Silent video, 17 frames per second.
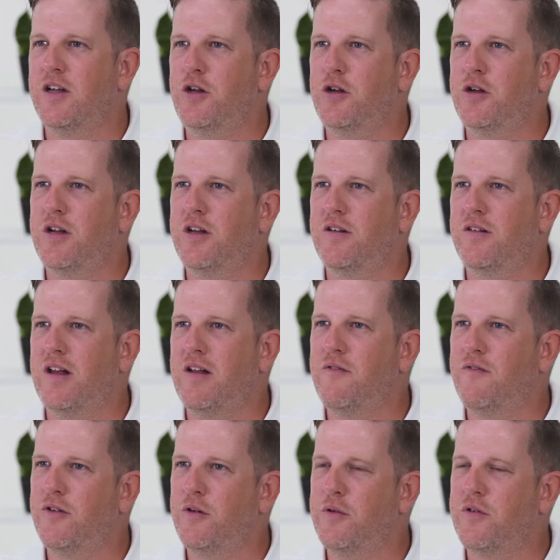you can
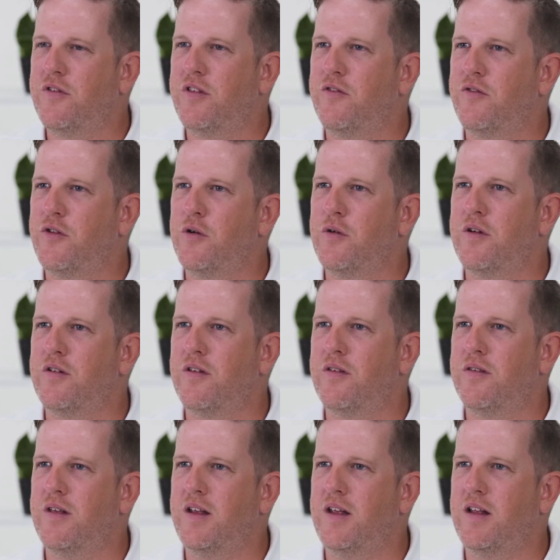influence the viewer into
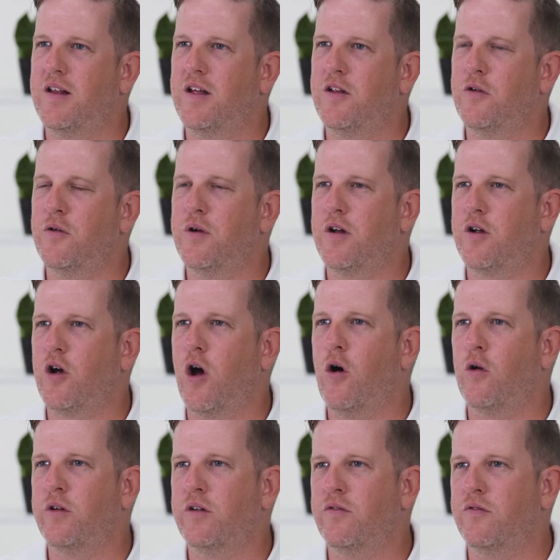thinking that you're in a
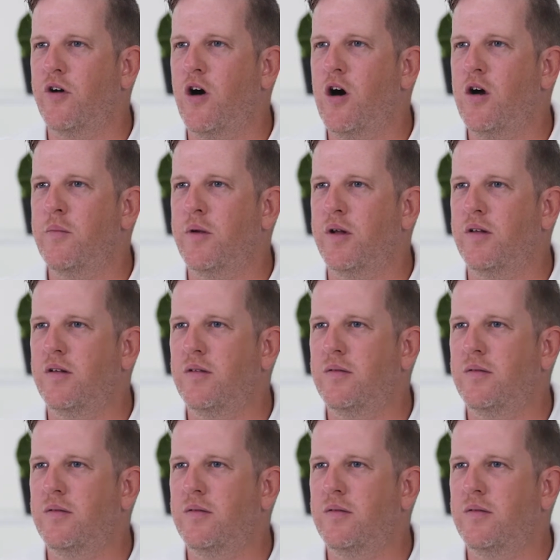cold environment.